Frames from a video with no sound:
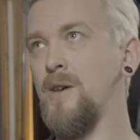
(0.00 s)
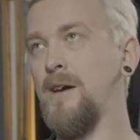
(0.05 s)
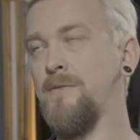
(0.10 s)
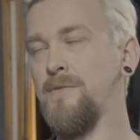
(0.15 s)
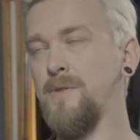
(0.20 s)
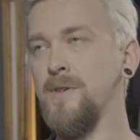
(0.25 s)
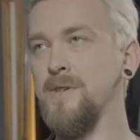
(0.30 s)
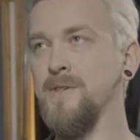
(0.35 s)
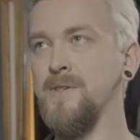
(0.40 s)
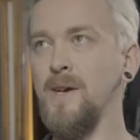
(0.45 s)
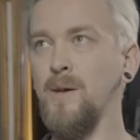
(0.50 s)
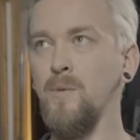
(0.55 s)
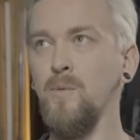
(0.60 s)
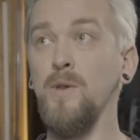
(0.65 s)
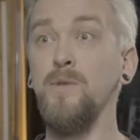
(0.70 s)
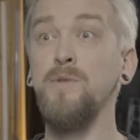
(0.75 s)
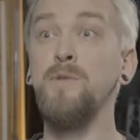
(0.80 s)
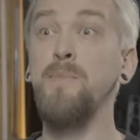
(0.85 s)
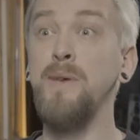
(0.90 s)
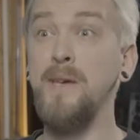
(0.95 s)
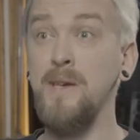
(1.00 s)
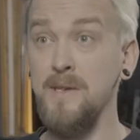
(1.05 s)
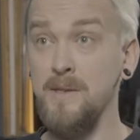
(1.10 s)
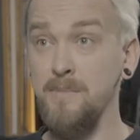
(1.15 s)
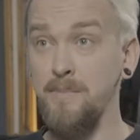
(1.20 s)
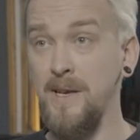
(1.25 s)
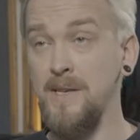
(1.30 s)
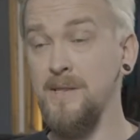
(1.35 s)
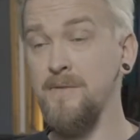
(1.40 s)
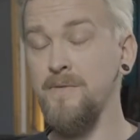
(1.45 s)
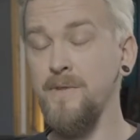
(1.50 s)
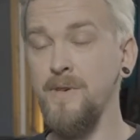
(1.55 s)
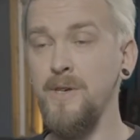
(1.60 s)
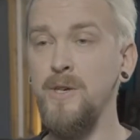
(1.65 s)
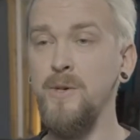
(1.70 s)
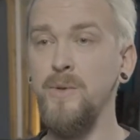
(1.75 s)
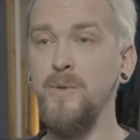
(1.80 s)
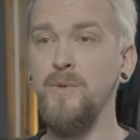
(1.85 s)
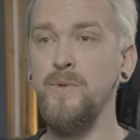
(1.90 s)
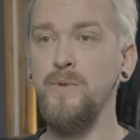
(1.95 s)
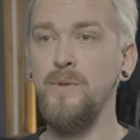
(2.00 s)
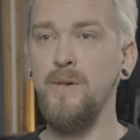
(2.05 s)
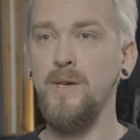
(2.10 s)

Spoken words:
have to decide what speaker is best for you.